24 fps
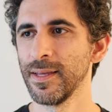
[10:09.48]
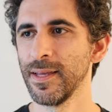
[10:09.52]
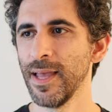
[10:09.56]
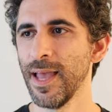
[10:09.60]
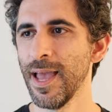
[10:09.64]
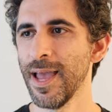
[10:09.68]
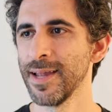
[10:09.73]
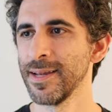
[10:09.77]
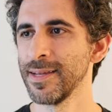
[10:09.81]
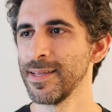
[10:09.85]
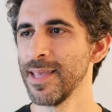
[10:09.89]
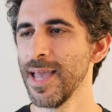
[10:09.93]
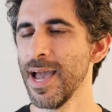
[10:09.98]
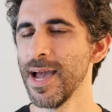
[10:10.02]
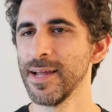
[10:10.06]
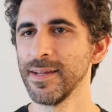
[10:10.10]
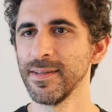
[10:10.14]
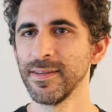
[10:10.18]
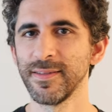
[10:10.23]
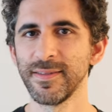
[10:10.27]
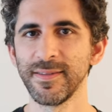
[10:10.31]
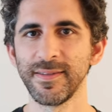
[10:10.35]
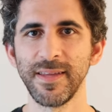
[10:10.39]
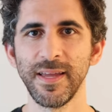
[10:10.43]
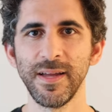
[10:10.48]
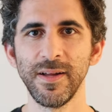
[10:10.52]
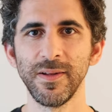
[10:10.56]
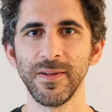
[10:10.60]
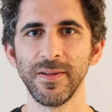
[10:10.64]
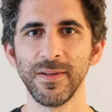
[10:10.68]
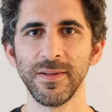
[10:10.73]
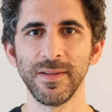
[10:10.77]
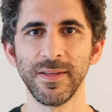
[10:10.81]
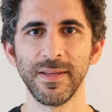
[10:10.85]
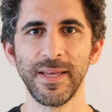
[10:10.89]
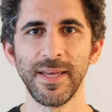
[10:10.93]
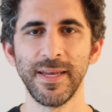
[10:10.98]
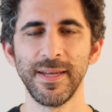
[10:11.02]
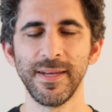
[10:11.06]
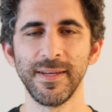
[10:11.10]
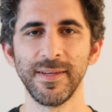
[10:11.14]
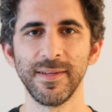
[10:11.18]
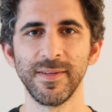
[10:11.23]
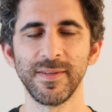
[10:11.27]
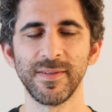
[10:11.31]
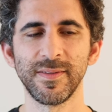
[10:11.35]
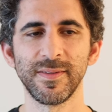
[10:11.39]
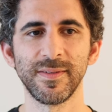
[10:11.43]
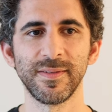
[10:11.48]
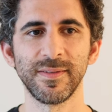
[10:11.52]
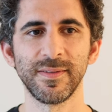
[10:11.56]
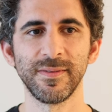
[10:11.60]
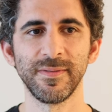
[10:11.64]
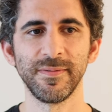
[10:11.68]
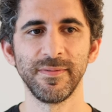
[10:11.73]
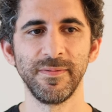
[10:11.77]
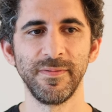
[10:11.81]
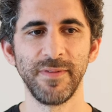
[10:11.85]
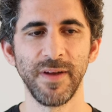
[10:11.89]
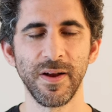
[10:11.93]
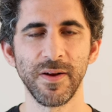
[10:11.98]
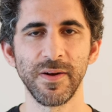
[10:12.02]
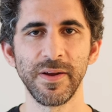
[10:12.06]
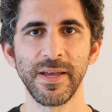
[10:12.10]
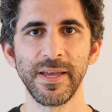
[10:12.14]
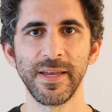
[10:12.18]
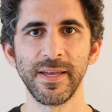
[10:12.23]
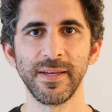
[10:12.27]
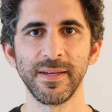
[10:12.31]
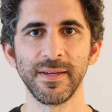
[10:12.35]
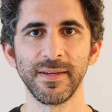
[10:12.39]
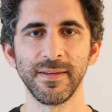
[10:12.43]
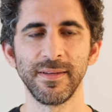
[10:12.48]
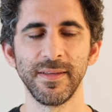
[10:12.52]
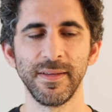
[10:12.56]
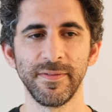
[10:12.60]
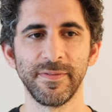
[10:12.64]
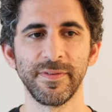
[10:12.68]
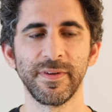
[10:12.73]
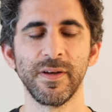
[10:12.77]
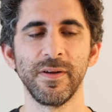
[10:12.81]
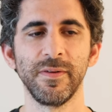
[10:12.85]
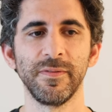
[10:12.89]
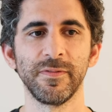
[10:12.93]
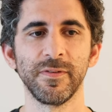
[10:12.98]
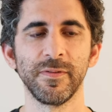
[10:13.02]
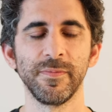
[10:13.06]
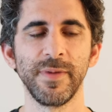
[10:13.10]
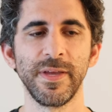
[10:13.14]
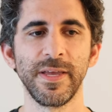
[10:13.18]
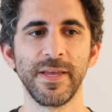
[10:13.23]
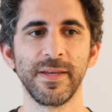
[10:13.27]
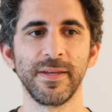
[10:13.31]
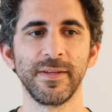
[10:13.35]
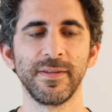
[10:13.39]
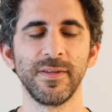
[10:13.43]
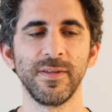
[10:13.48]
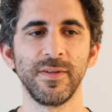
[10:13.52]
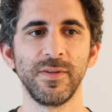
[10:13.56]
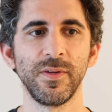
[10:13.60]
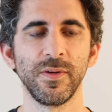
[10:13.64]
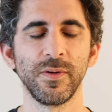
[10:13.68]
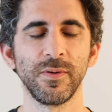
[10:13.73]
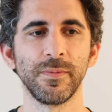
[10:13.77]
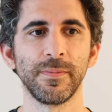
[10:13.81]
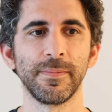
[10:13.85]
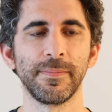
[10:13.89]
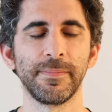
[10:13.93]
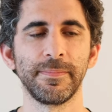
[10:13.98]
and yet still it is very difficult for me to do